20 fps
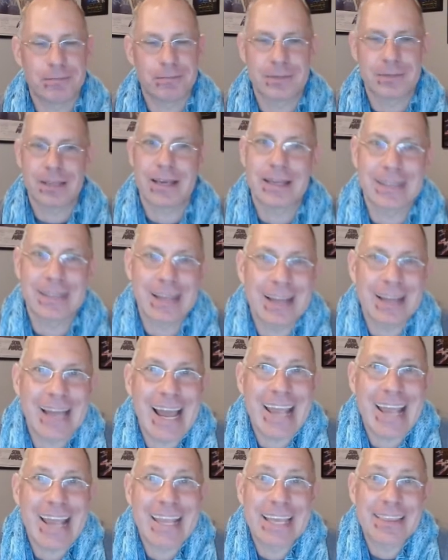I, I
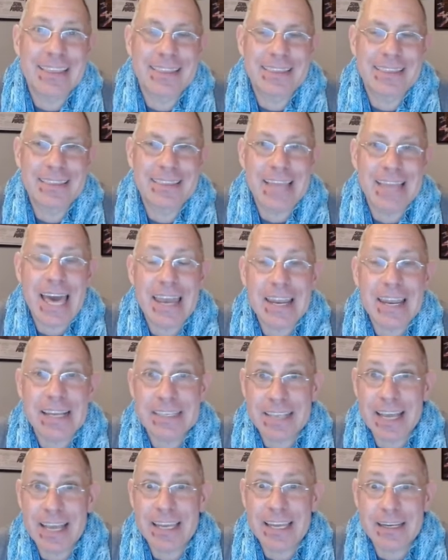get that
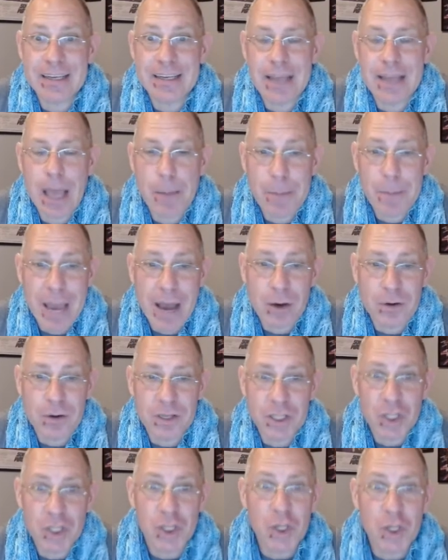excited about
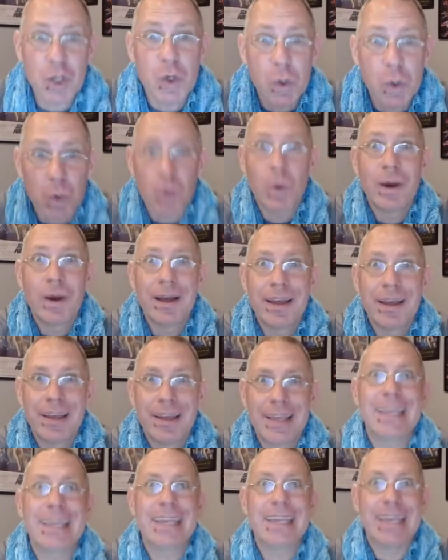you
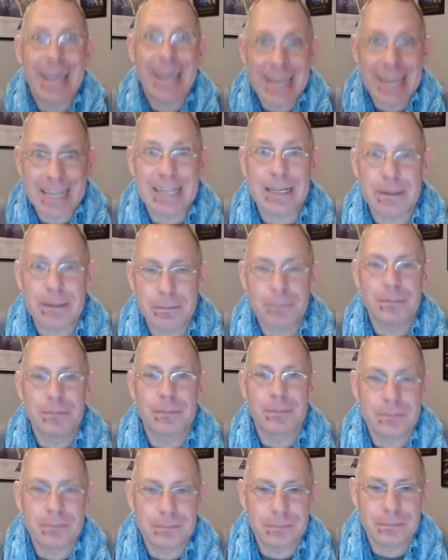getting
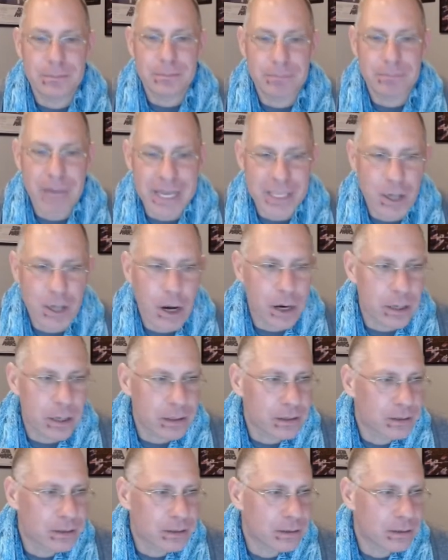my yarn.
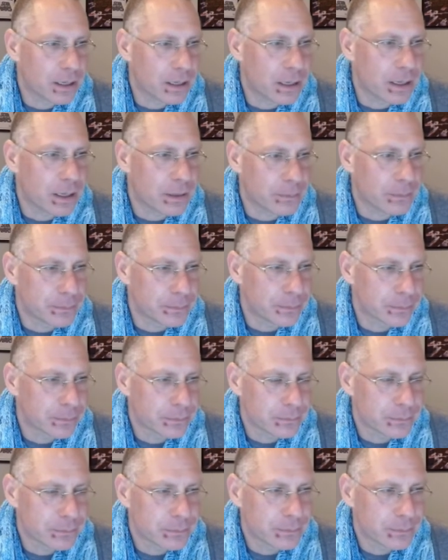Um,
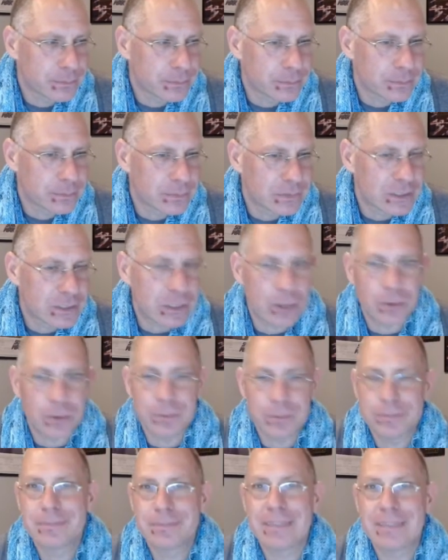so
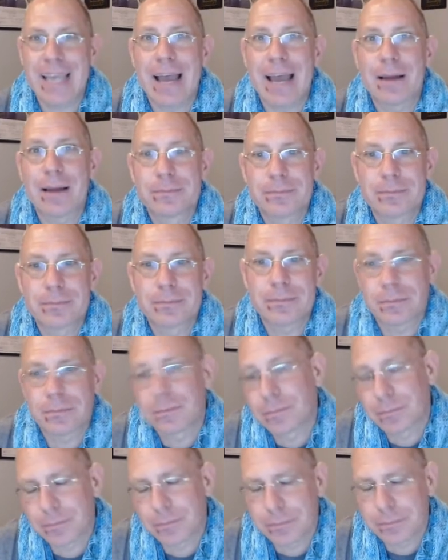yeah,
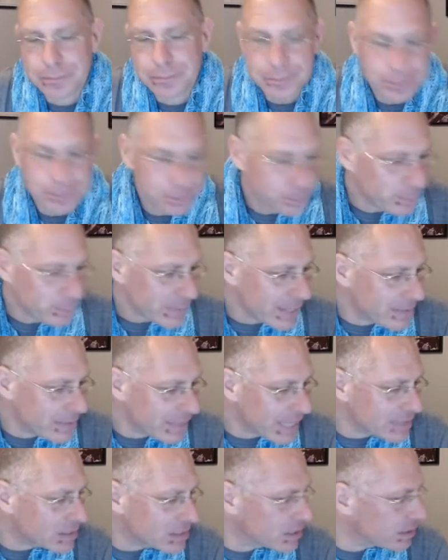
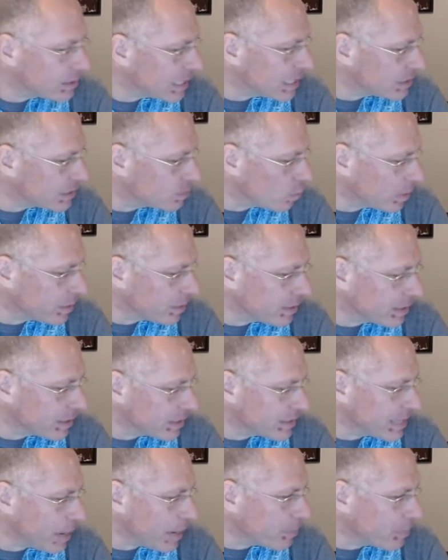that's, that's one thing that's
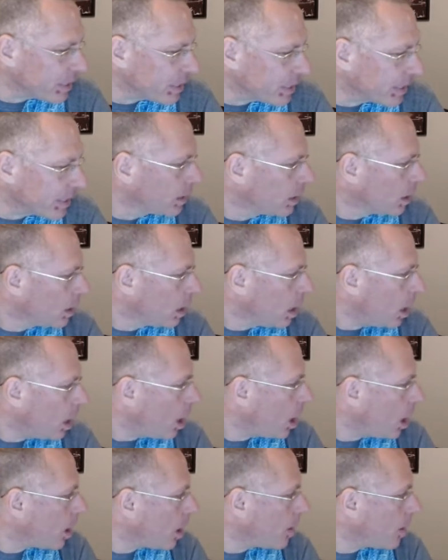happening. Um,